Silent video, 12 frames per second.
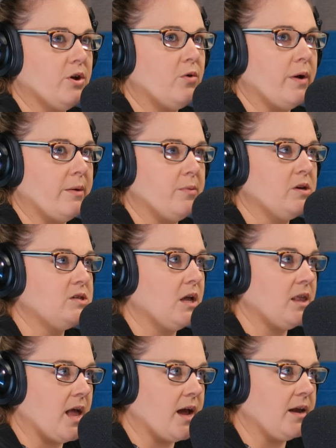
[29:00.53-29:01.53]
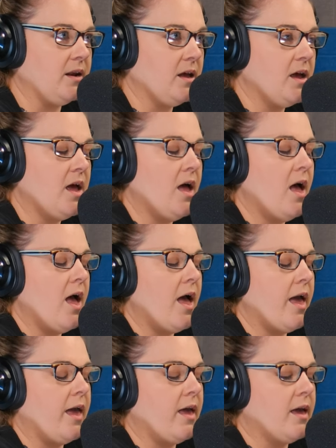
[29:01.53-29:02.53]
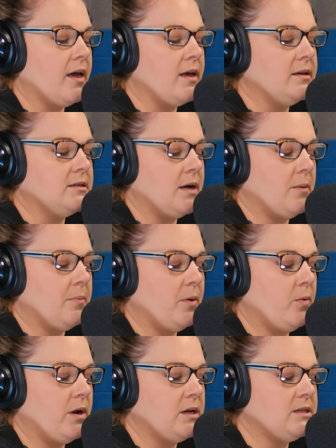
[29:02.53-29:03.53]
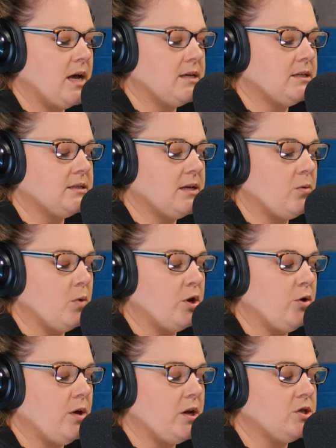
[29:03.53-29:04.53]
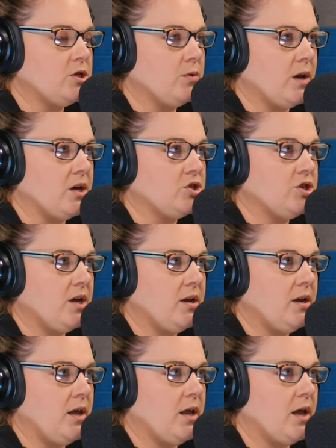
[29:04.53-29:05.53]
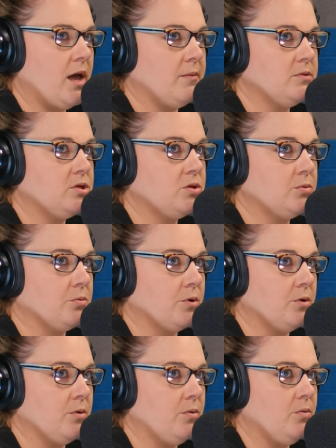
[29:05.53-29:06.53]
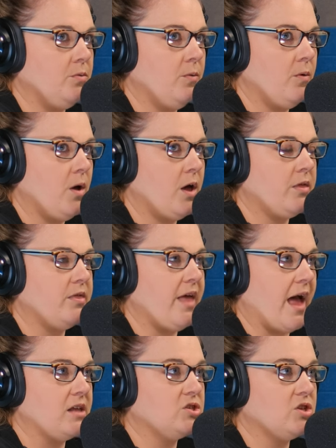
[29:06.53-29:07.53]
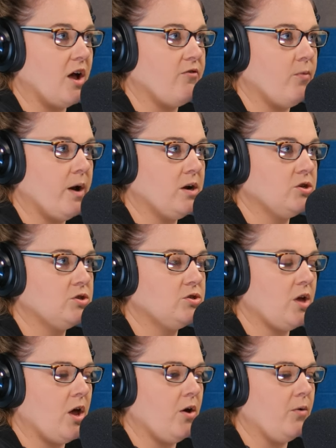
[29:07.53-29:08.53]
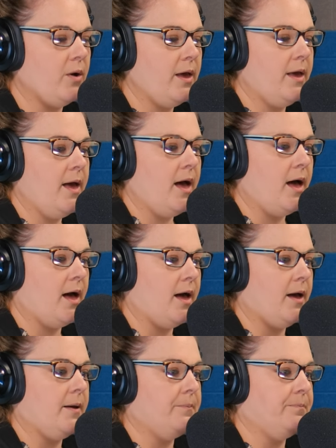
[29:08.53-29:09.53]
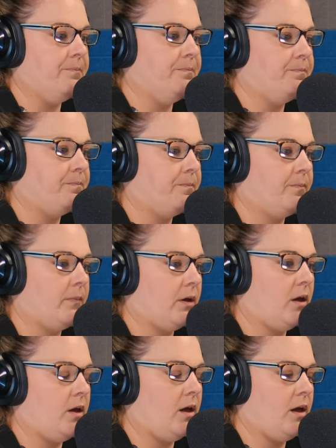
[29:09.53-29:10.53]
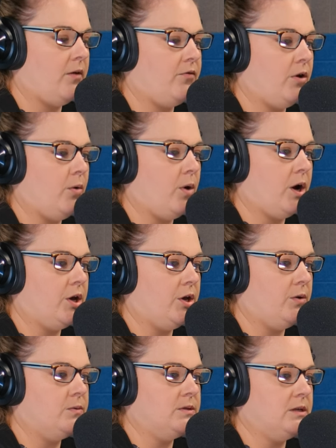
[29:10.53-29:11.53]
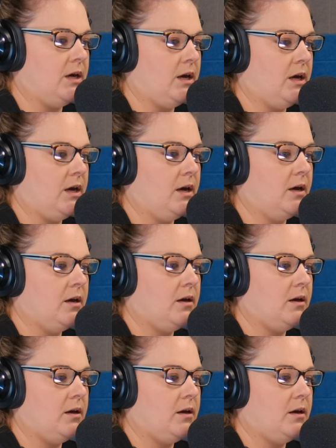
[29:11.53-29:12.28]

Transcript: your QuickBooks Online. But what it does is that when you get a donation, it comes through that software. So if you make